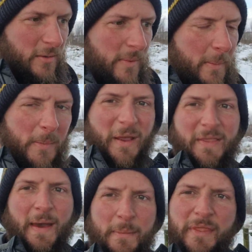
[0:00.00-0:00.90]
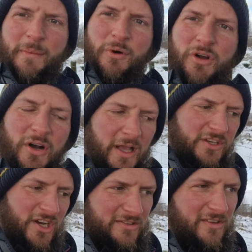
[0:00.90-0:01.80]
Maybe meet them and then we'll go
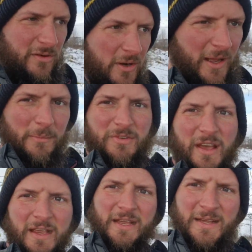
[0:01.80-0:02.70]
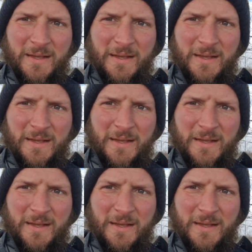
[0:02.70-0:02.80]
get checked into our campsite.